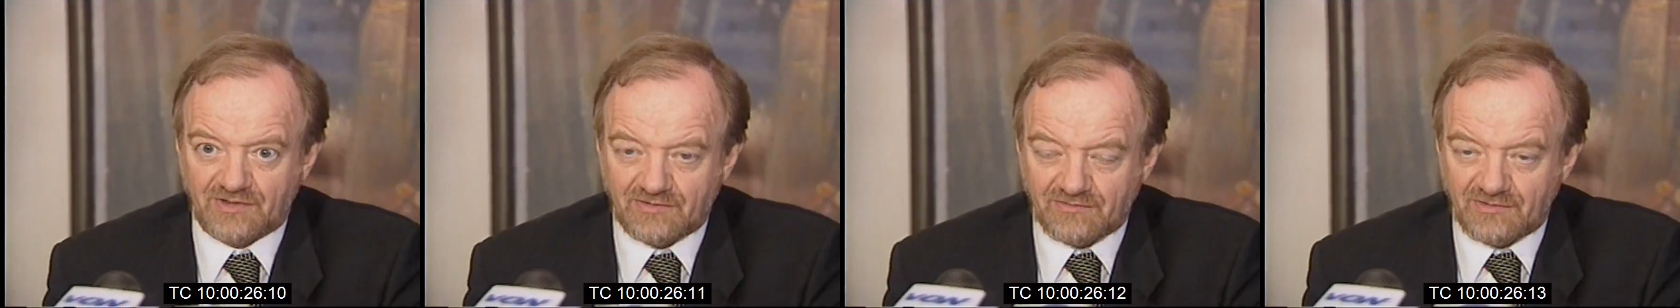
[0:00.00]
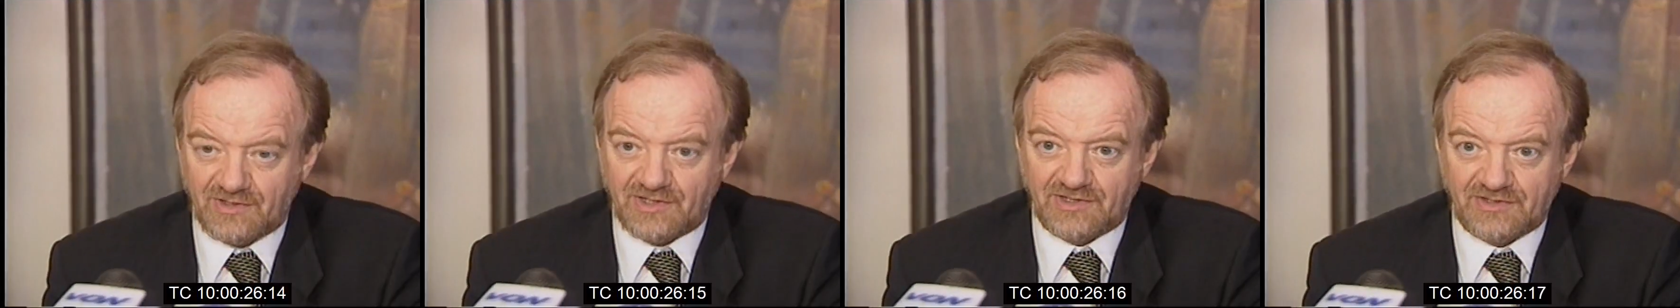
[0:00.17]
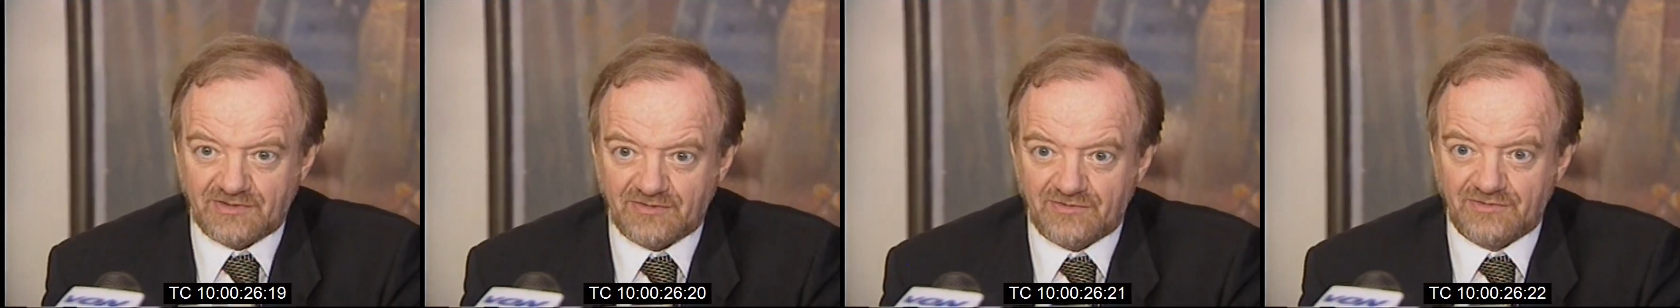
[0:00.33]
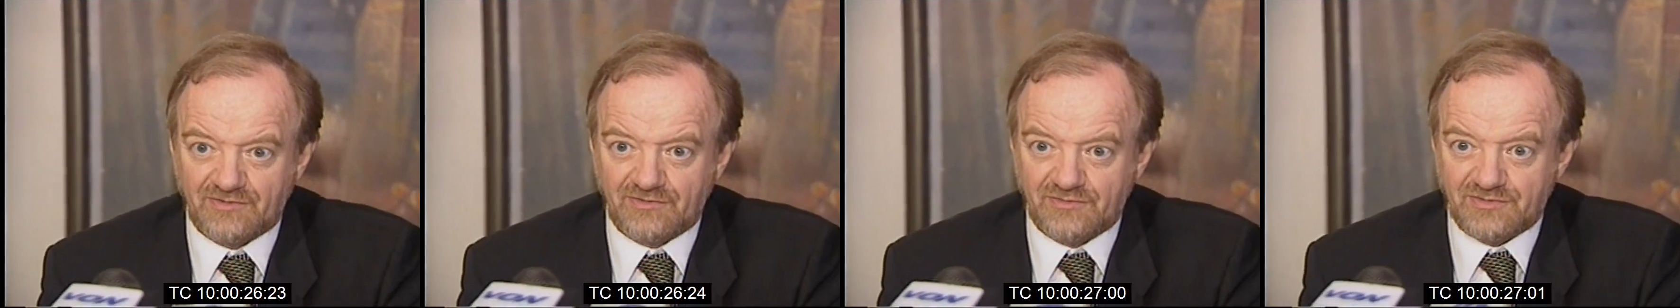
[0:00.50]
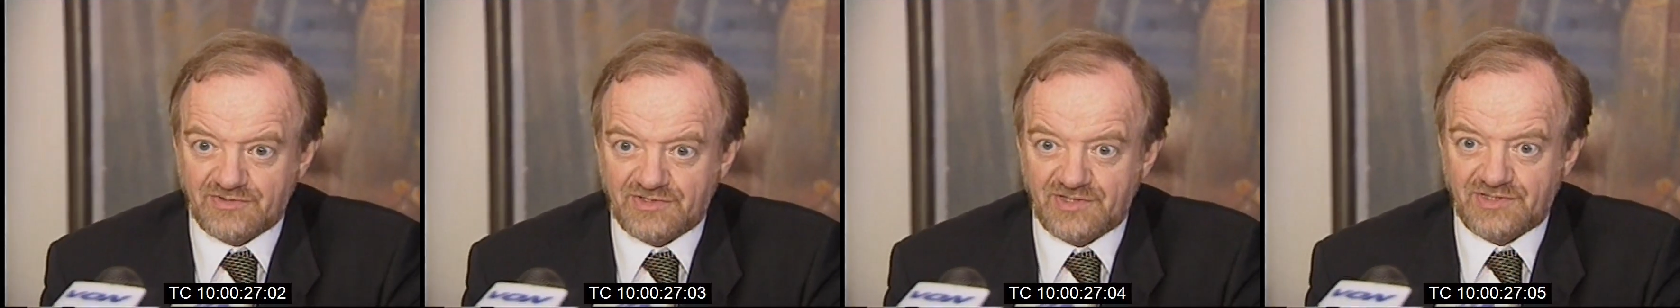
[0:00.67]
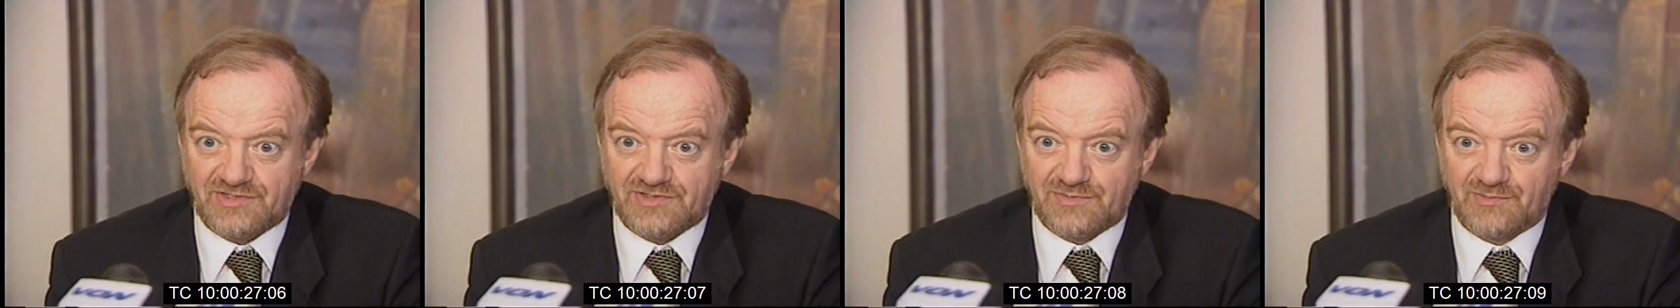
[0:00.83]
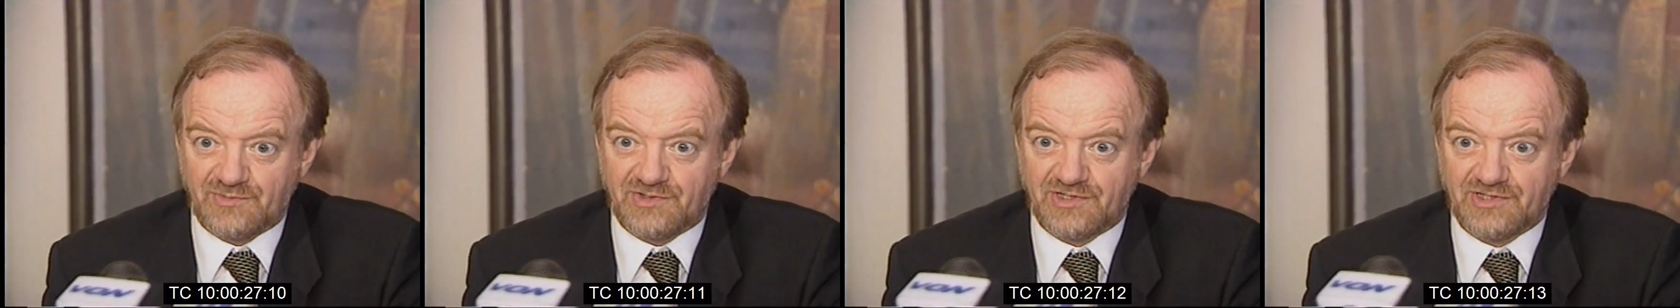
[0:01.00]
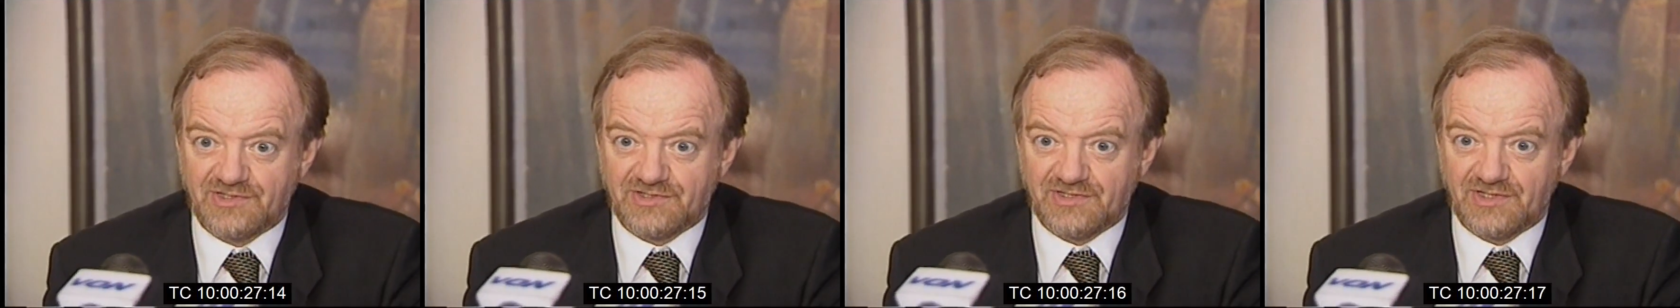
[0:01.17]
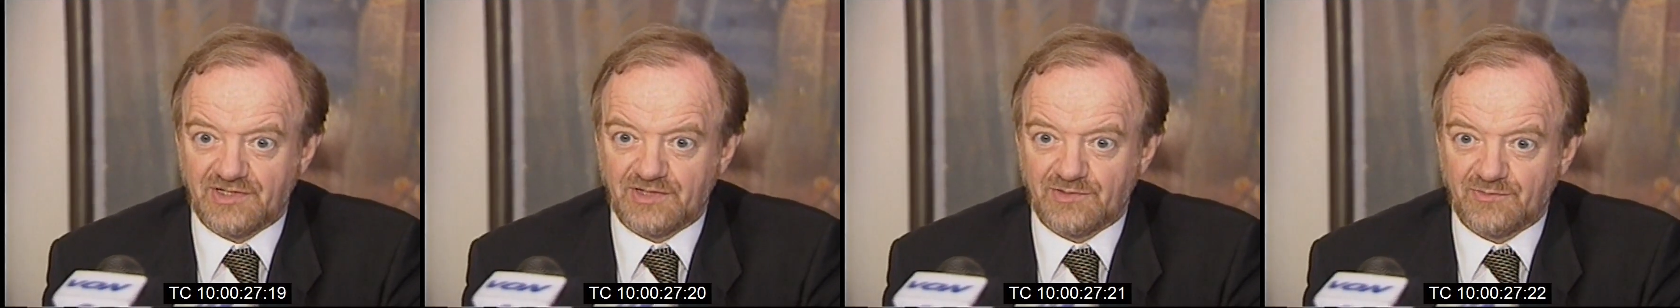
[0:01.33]
great enthusiasm and
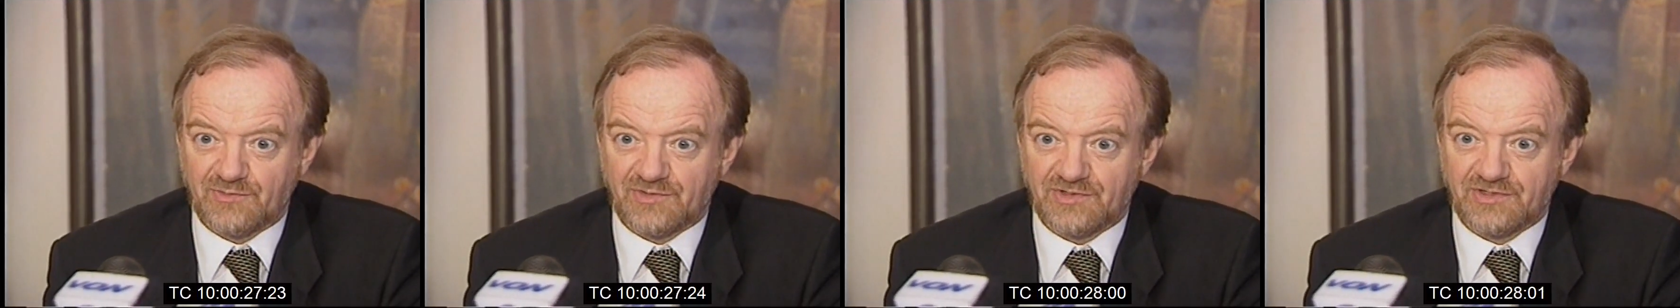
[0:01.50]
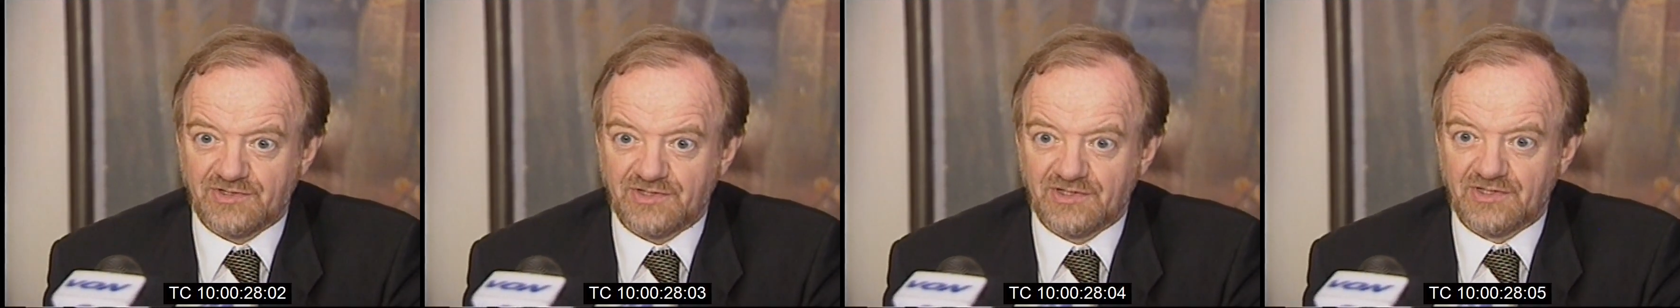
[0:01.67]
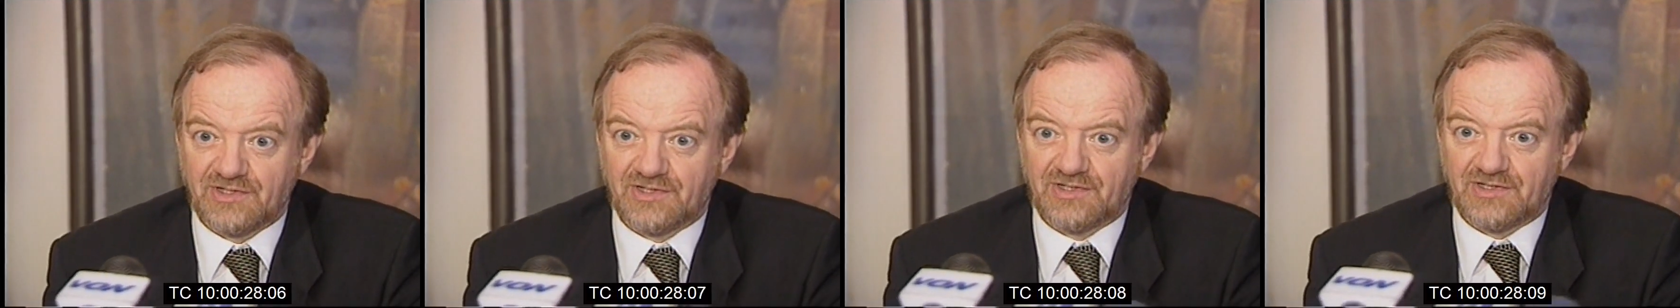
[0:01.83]
excitement